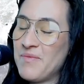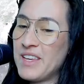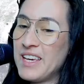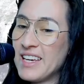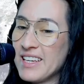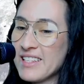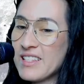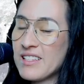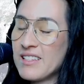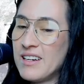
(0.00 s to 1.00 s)

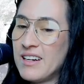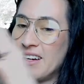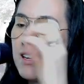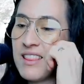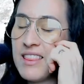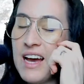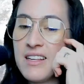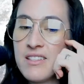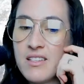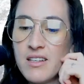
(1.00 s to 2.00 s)
is
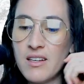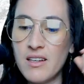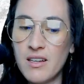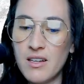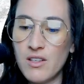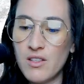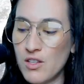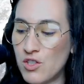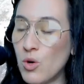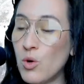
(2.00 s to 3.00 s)
that the
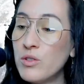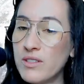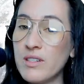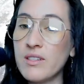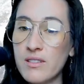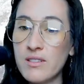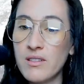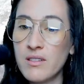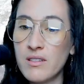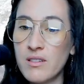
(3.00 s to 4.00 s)
solstice.
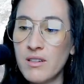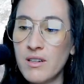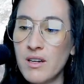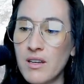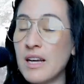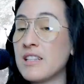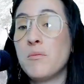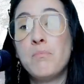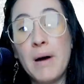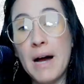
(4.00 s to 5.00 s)
That's a
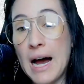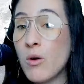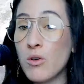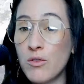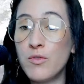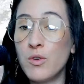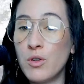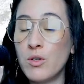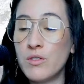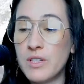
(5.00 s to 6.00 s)

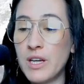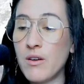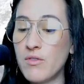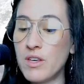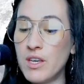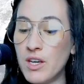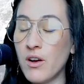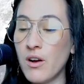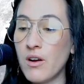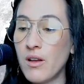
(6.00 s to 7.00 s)
powerful day of the
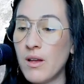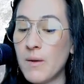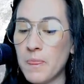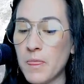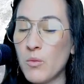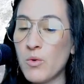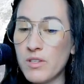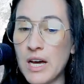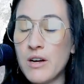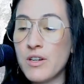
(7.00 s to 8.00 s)
year, where
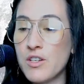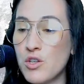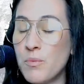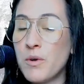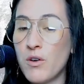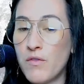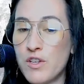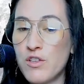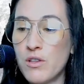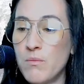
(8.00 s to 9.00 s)
Saturn and Jupiter
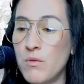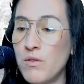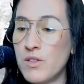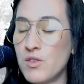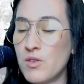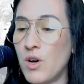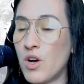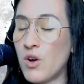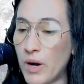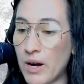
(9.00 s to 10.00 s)
officially move into
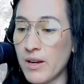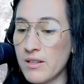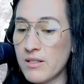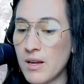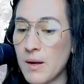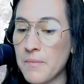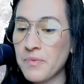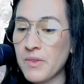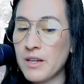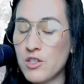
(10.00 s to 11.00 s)
Aquarius.
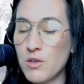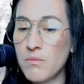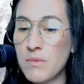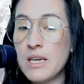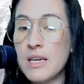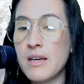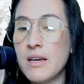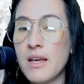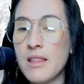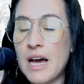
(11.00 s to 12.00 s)
And to me,
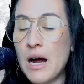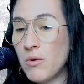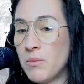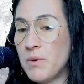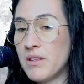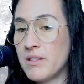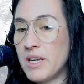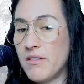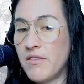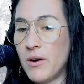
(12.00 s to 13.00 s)
that would be the
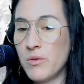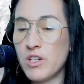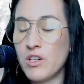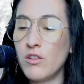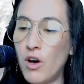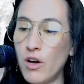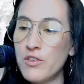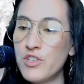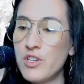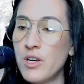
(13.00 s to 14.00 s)
day, if I was going to
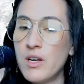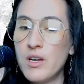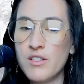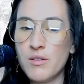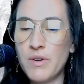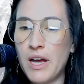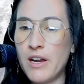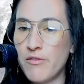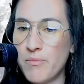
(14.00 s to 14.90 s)
launch some kind of